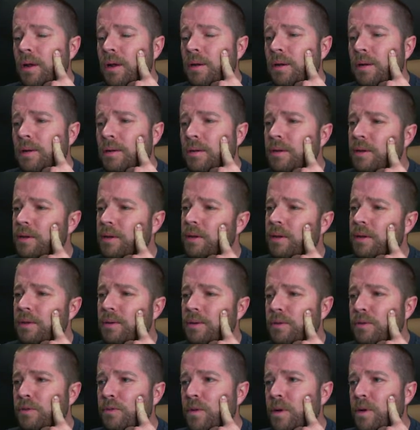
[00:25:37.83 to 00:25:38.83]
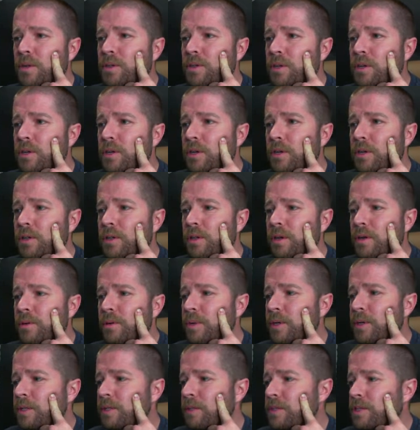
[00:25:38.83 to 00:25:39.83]
I don't know if odds are good that I wield
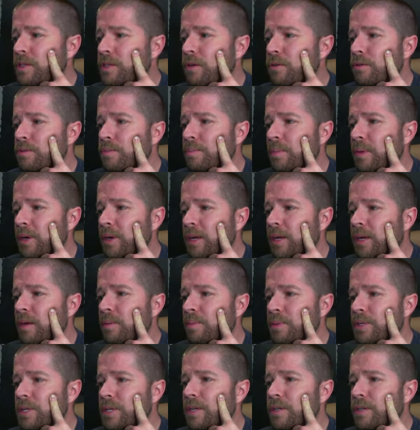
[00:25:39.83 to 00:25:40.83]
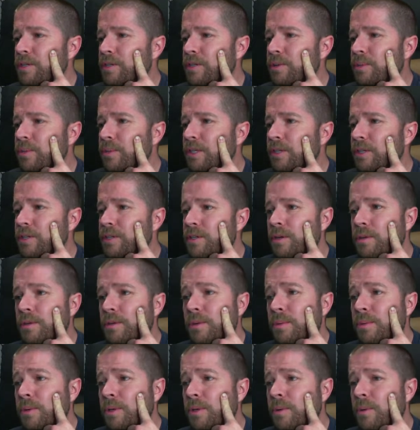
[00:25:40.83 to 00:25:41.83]
the Joust, but I could potentially wield the Joust. I
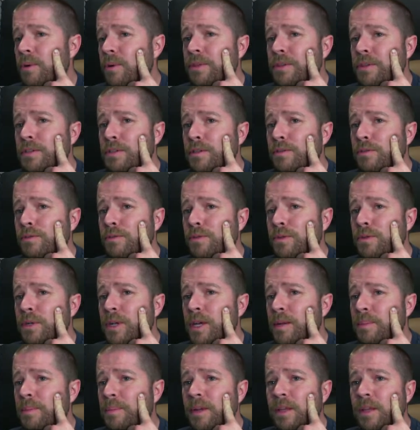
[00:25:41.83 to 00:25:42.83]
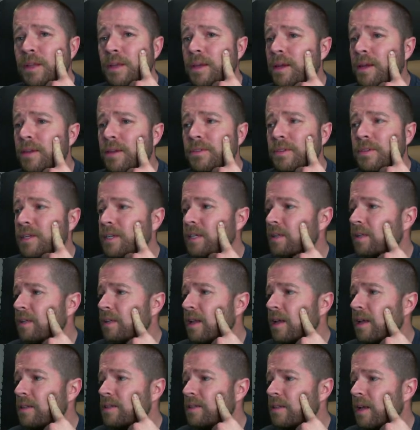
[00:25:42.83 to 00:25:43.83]
really want this Youthful Knight, but I think I have to take the
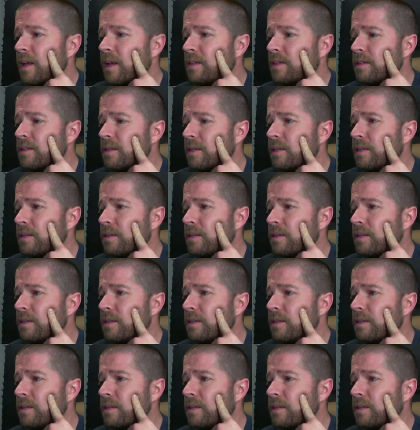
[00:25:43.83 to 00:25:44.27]
Glass Casket.